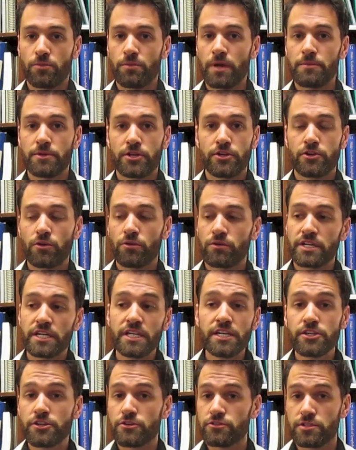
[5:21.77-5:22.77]
Maybe you don't
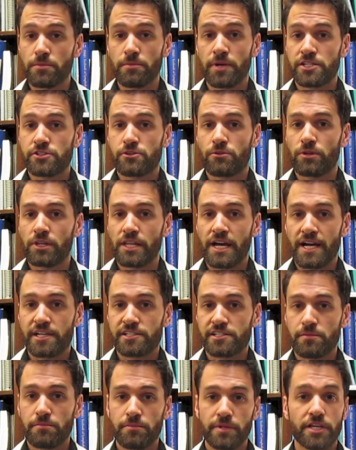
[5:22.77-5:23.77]
need to use a muscle
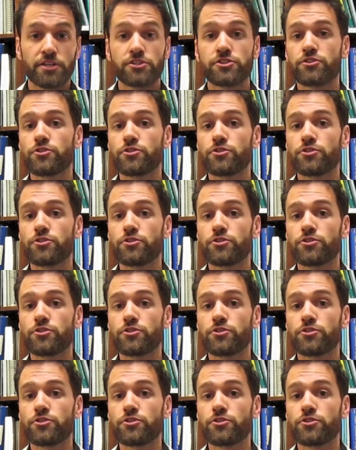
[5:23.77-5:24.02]
relaxant because